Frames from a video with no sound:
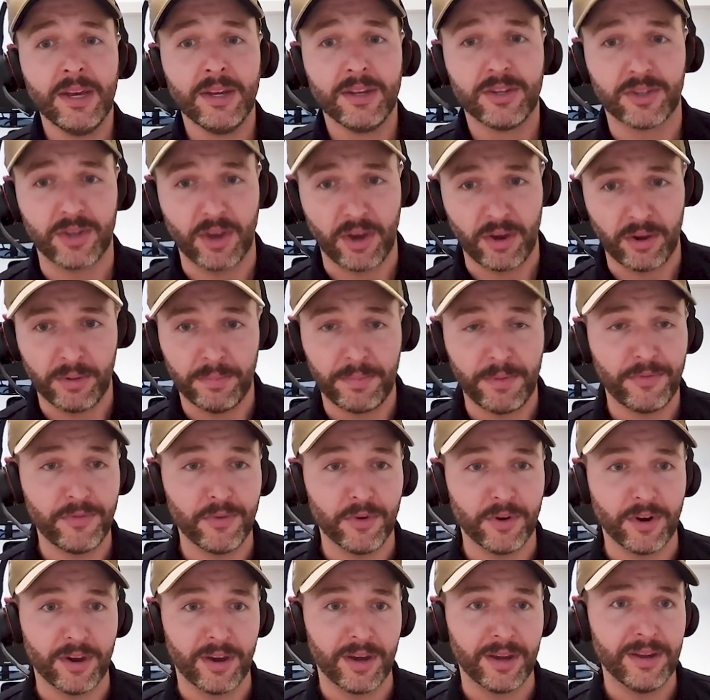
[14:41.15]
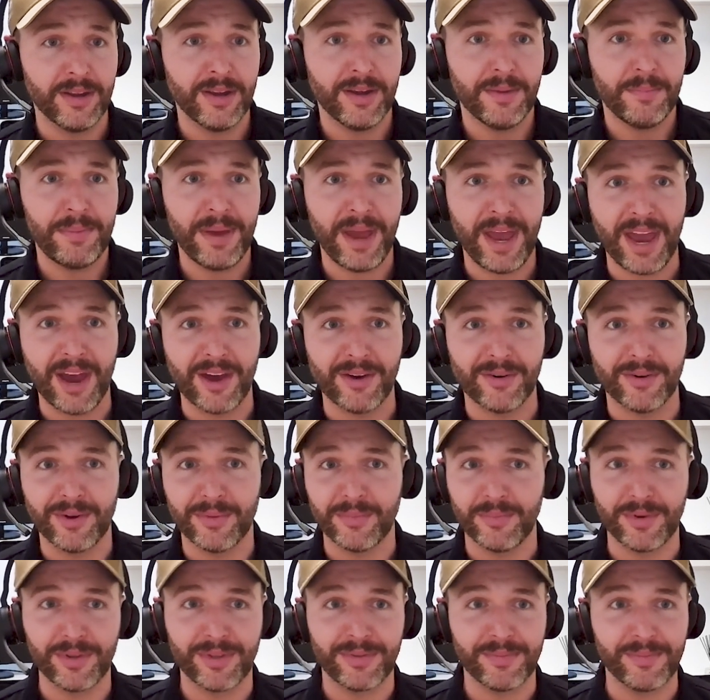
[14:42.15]
So before I power
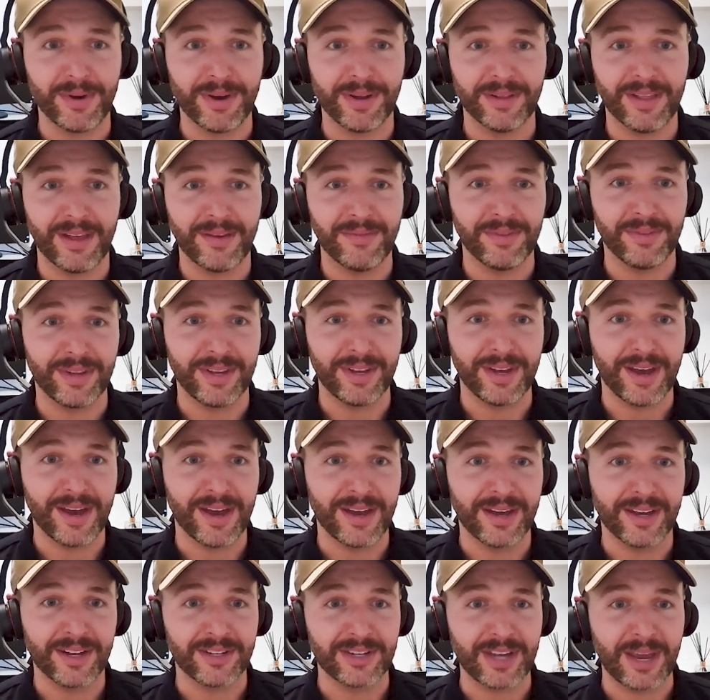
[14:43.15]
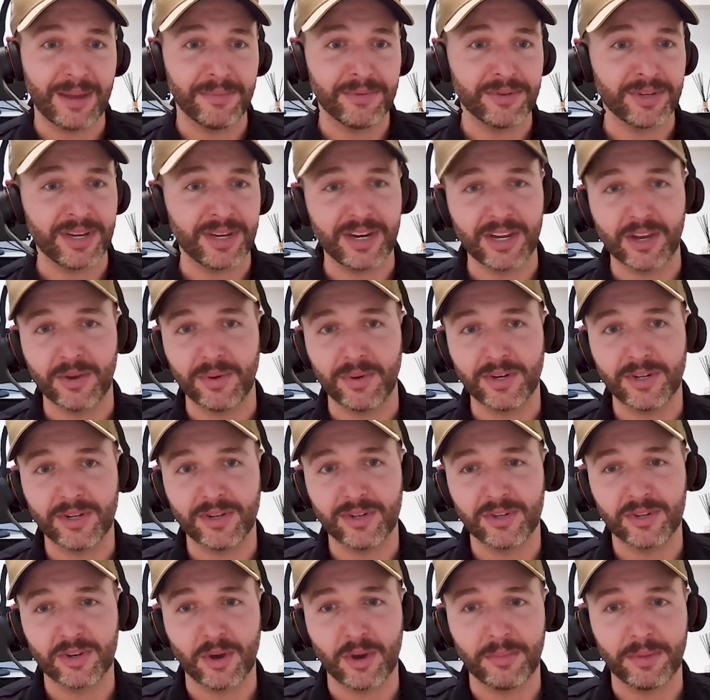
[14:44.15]
on with my lovely examples, any
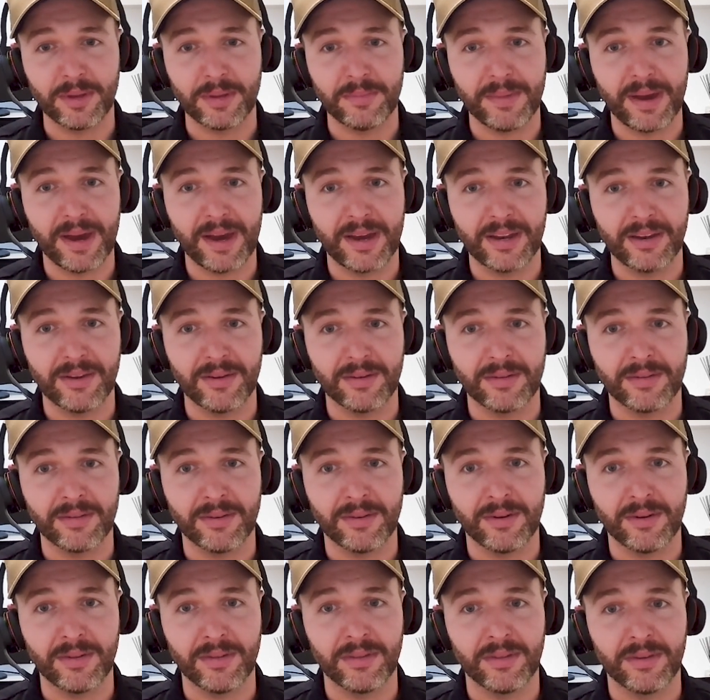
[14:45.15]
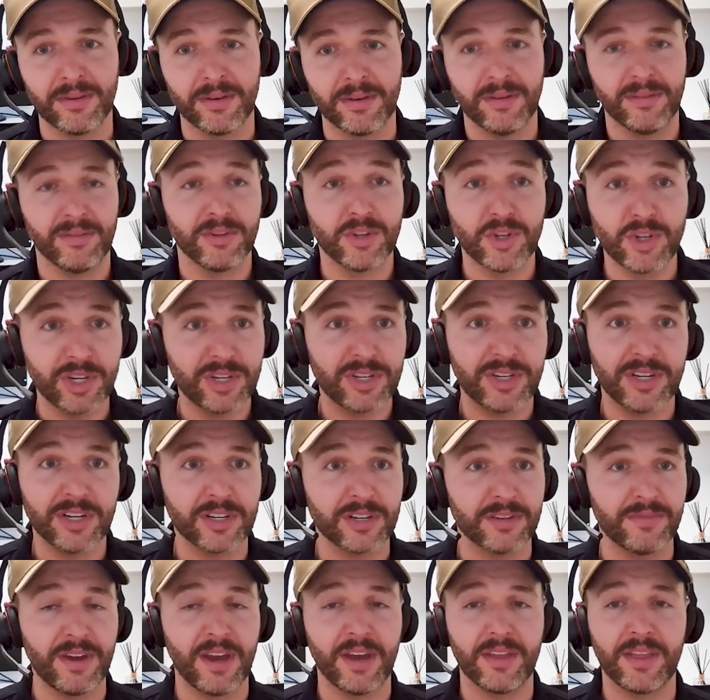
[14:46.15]
questions, Tommy and Marty, on the
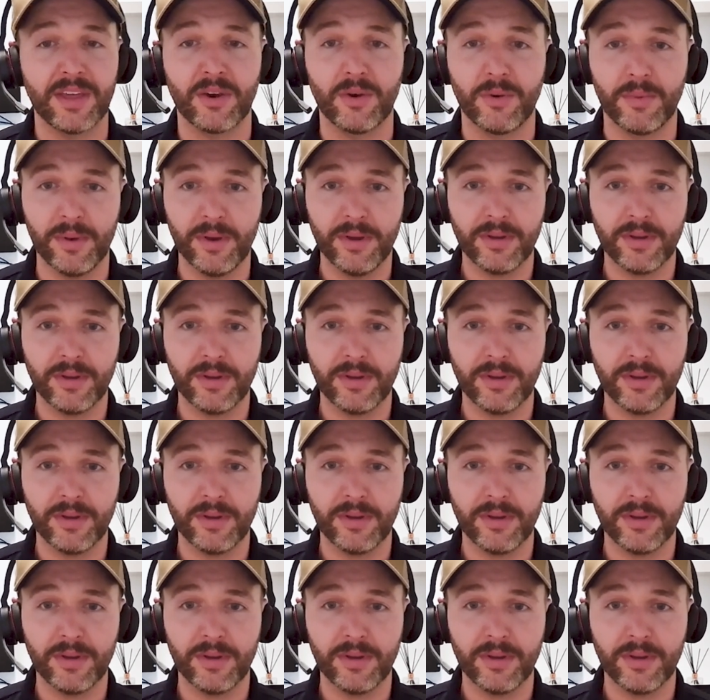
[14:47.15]
logistics of how that all